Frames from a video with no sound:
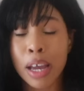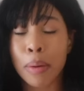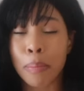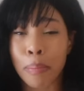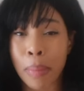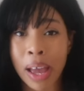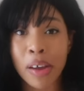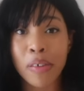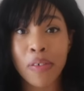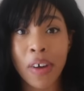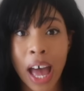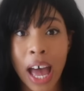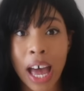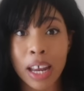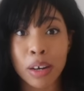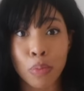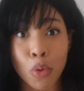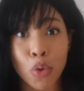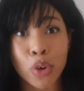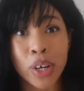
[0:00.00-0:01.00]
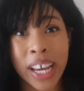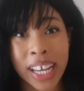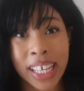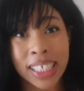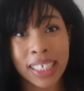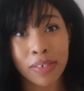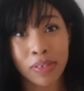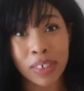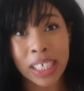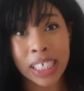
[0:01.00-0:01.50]
may have had more
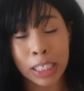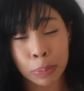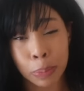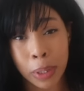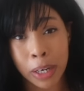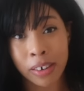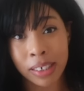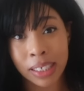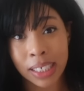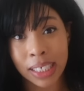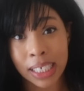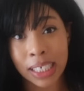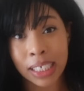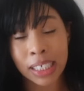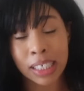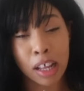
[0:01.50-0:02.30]
negative experiences